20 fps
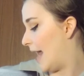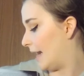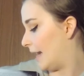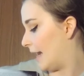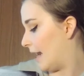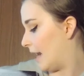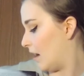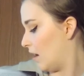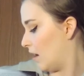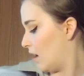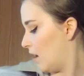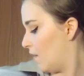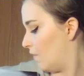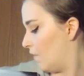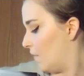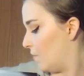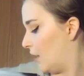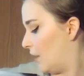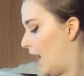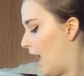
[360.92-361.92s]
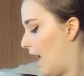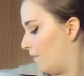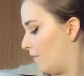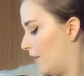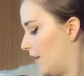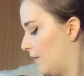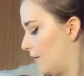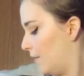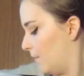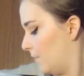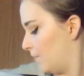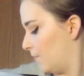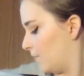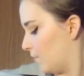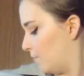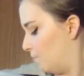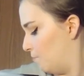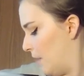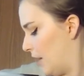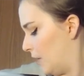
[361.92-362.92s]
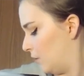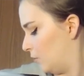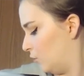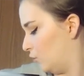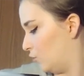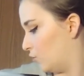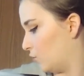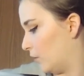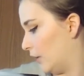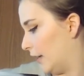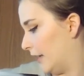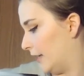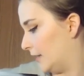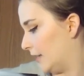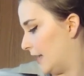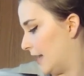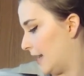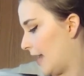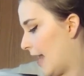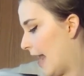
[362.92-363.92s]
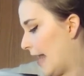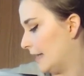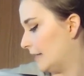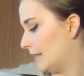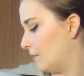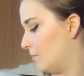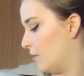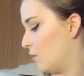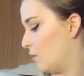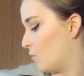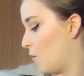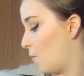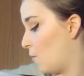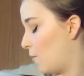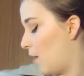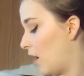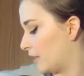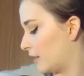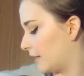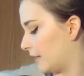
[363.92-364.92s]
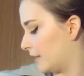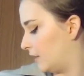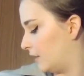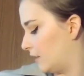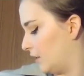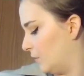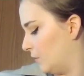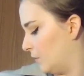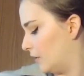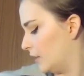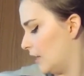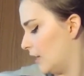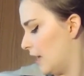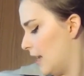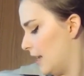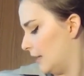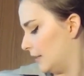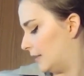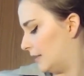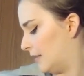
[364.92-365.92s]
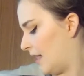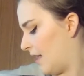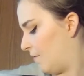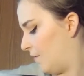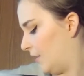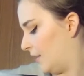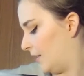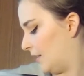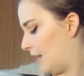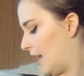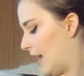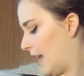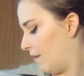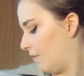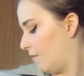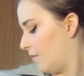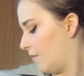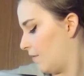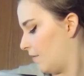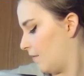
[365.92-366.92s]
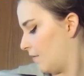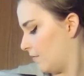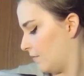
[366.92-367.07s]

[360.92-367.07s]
Anakin from the lava. Medical droids encase him in a robotic suit to save his life.